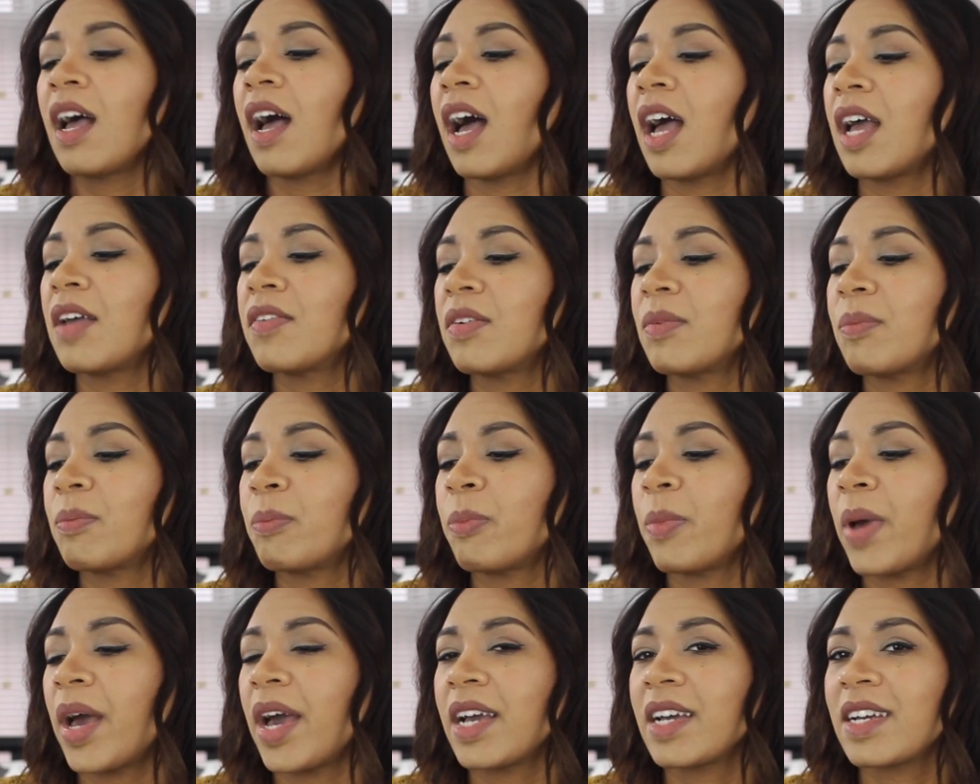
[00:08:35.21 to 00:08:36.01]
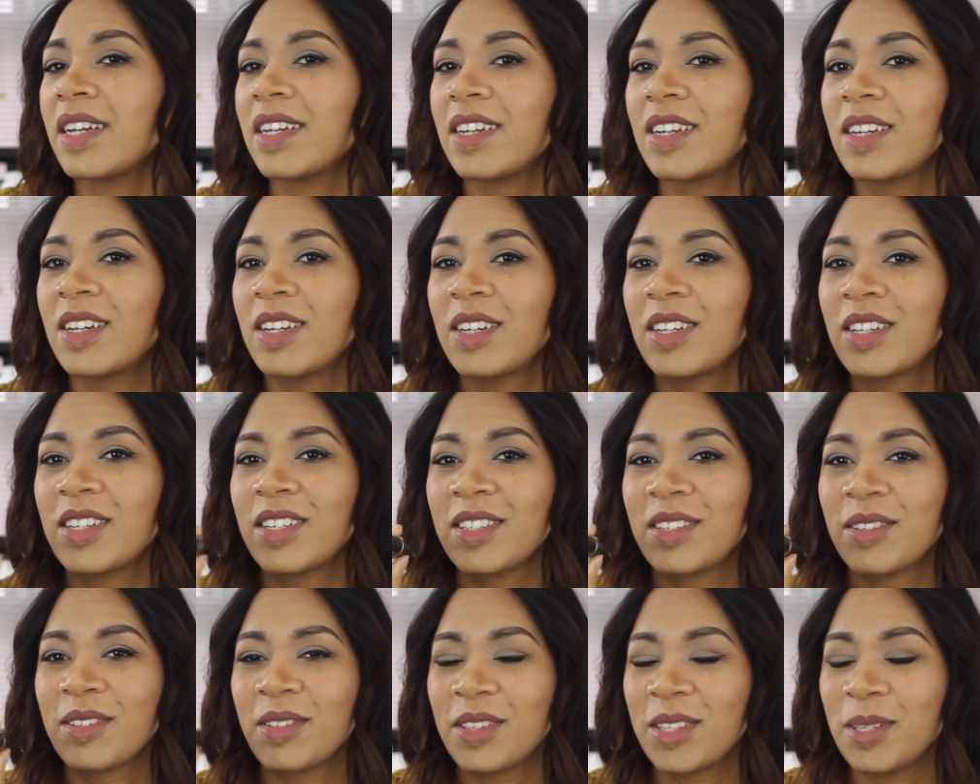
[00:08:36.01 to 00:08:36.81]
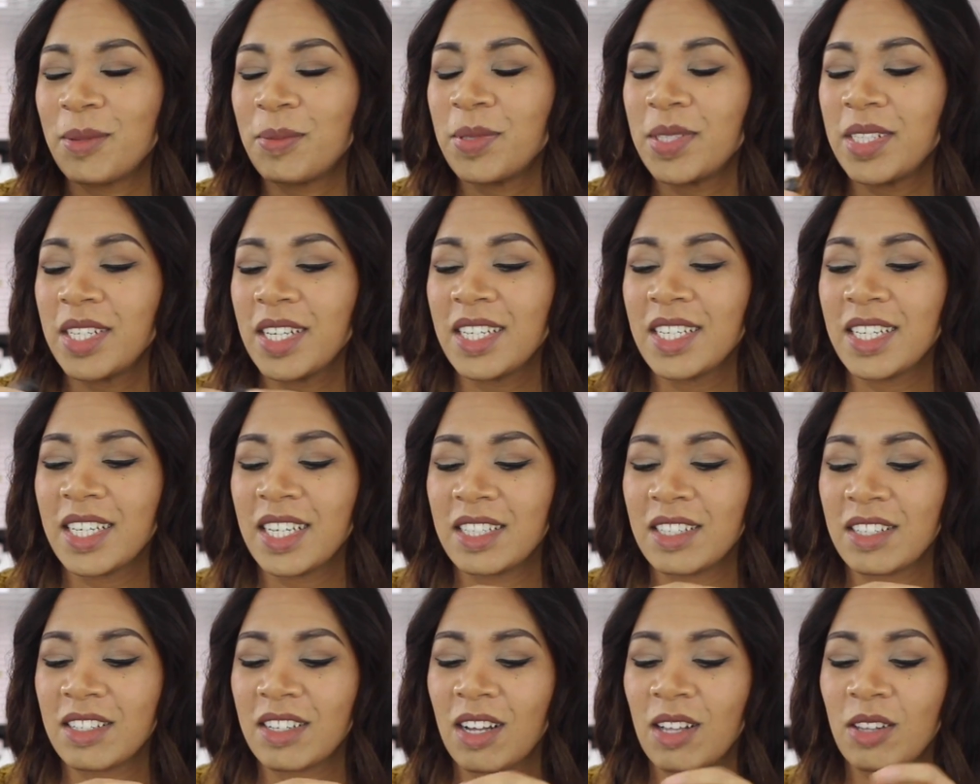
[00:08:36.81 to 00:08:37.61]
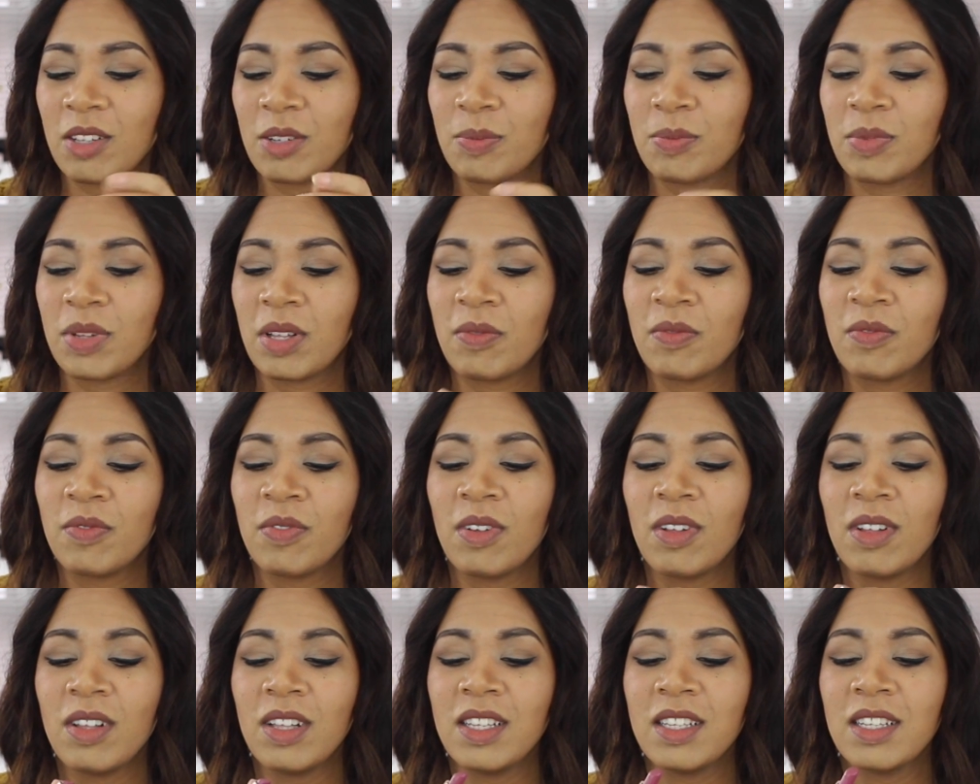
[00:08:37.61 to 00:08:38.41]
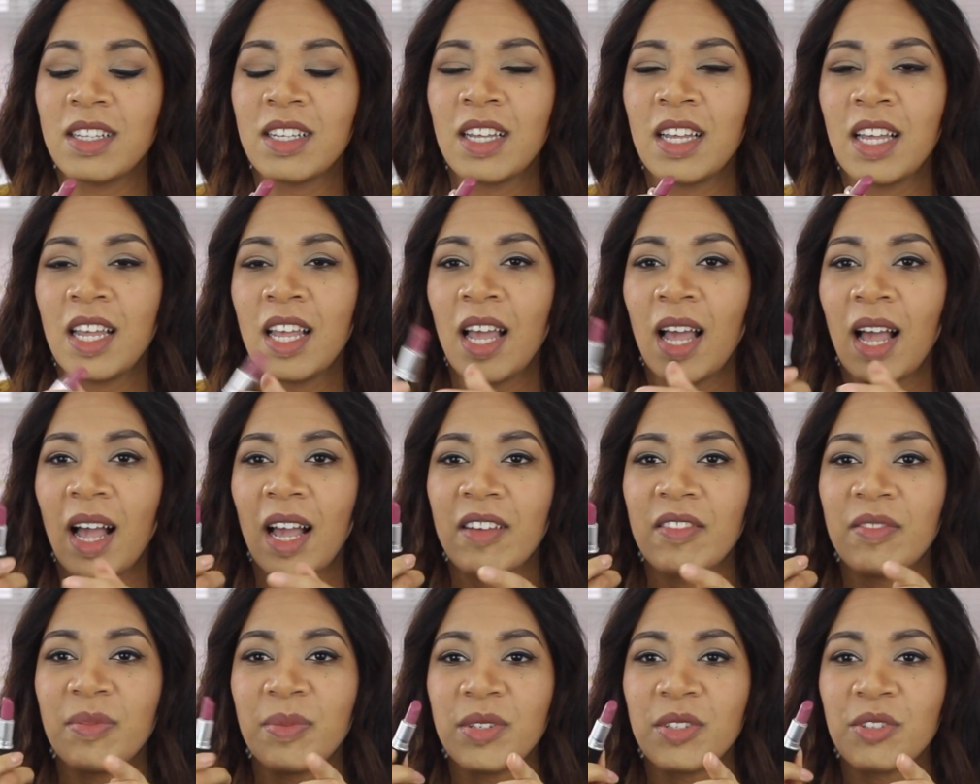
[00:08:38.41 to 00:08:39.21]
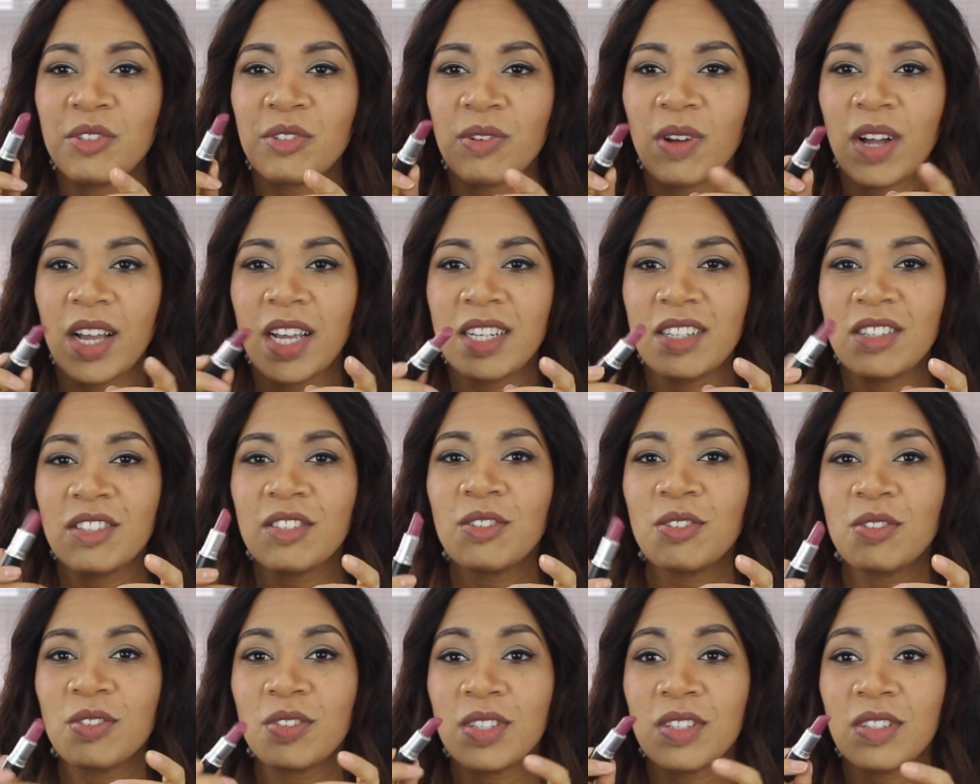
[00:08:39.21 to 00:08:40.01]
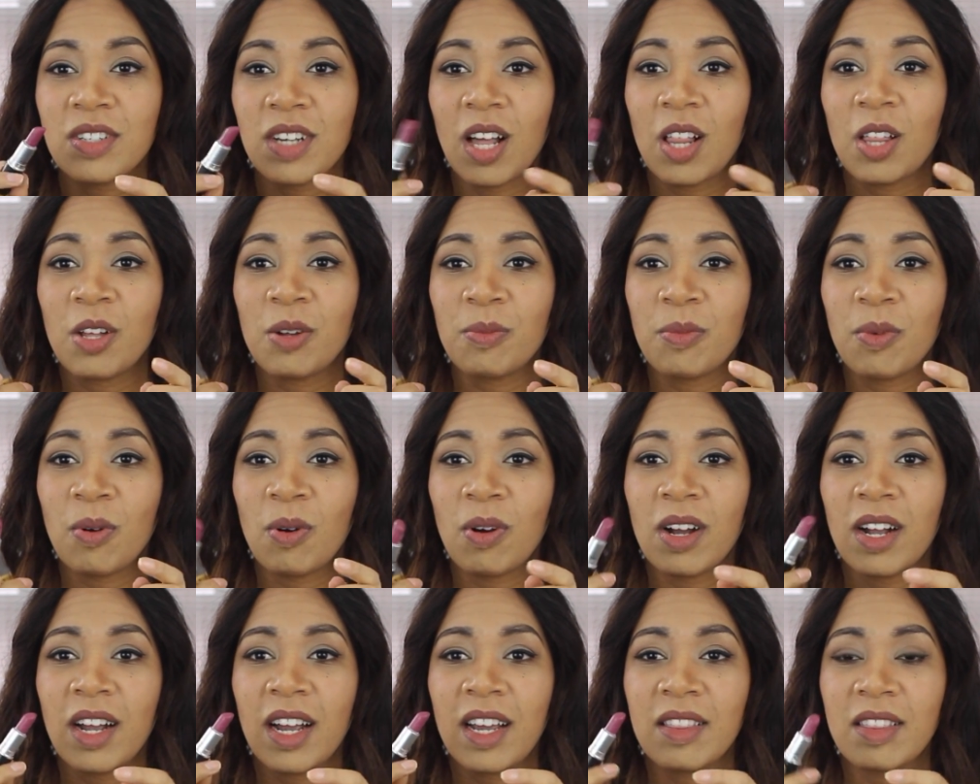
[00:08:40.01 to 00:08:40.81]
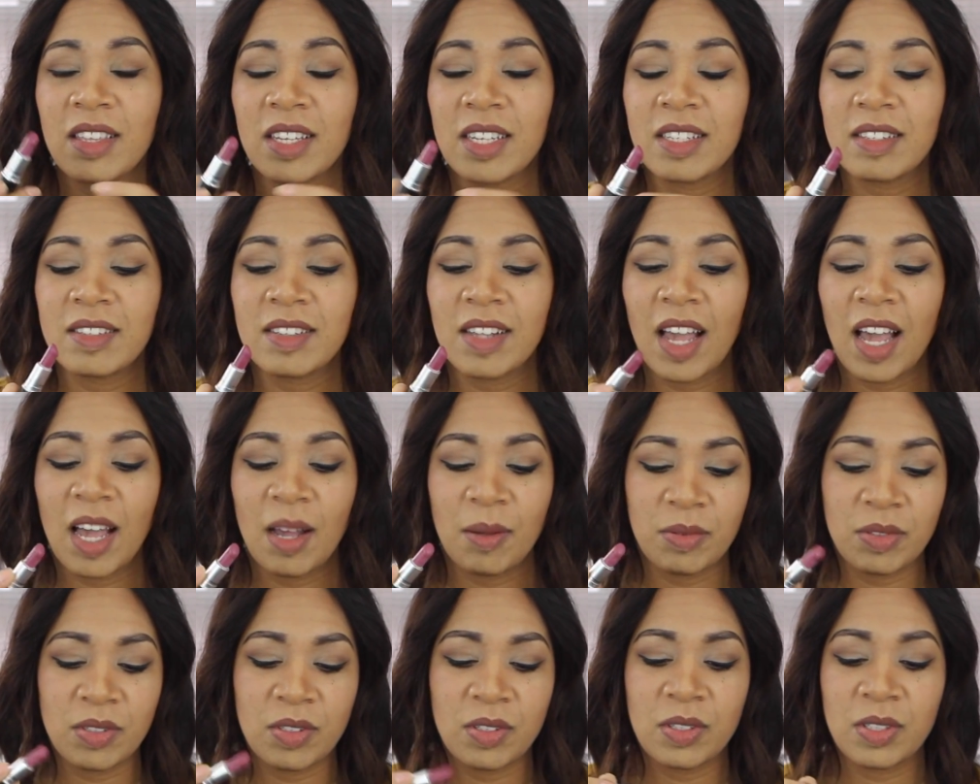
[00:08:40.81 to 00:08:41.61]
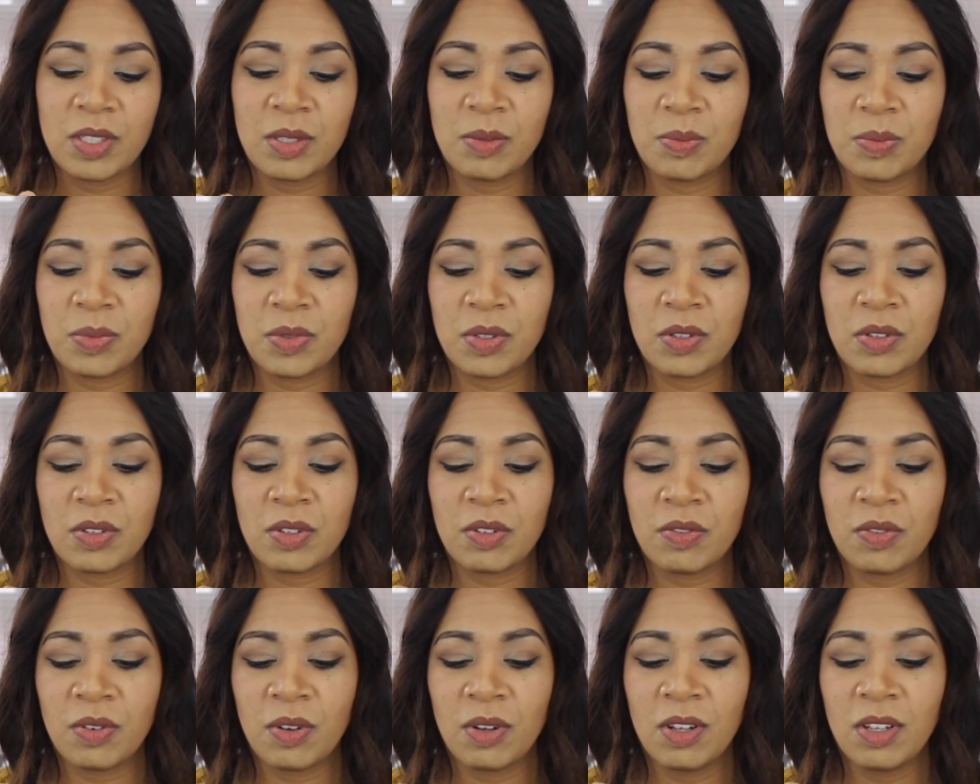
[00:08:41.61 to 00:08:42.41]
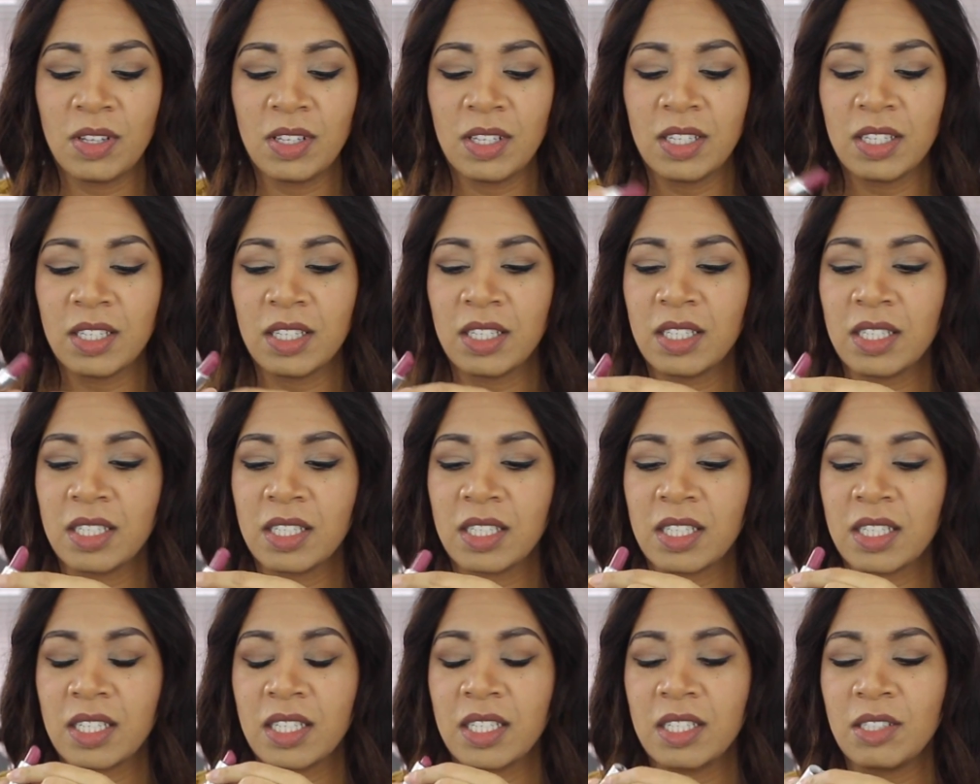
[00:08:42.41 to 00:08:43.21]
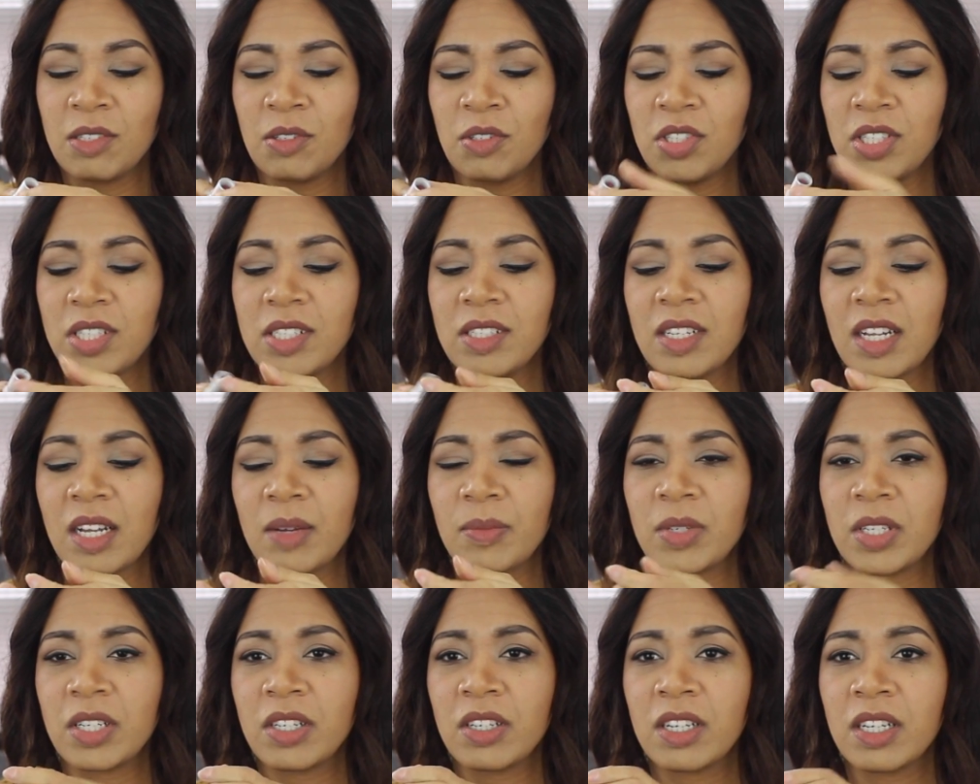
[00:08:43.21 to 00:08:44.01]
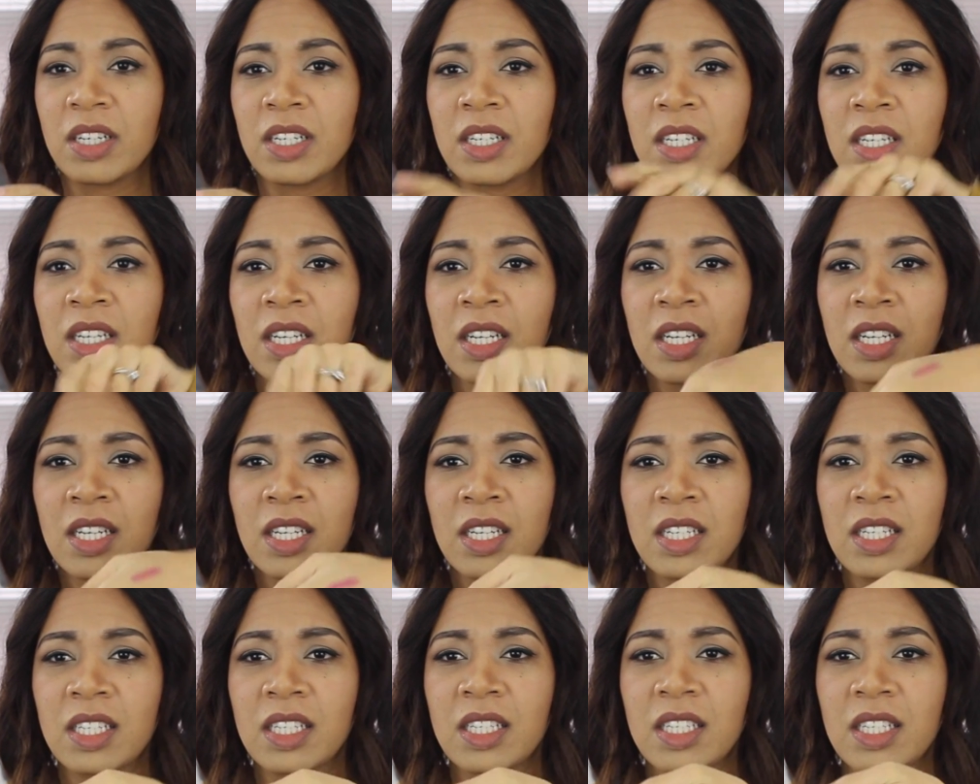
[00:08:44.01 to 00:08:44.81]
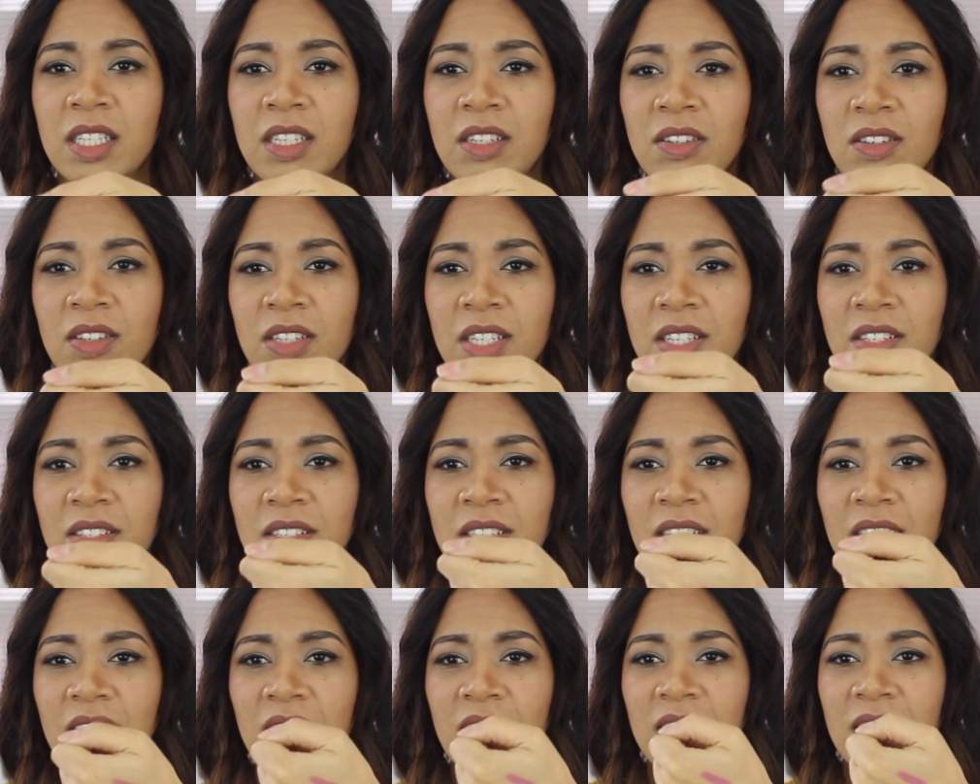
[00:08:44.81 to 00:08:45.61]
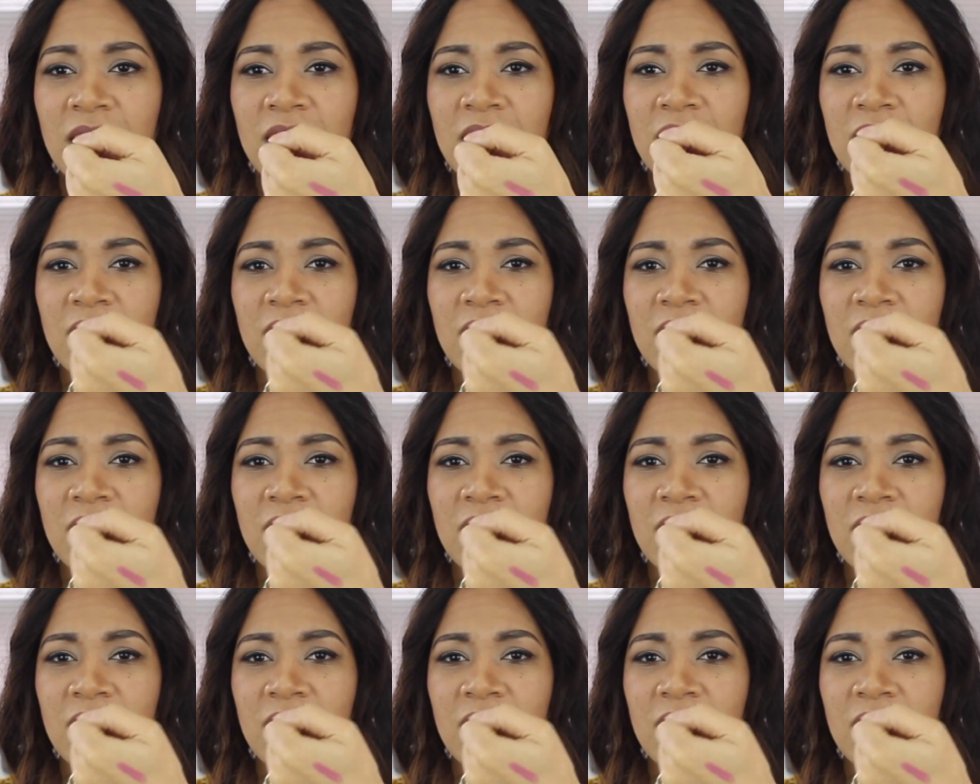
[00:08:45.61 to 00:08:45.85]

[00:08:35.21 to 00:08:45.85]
I have MAC lipstick in the color Plumful. I've been trying to use this color more. I think it's absolutely beautiful, especially this time of year. I don't know if you can see it.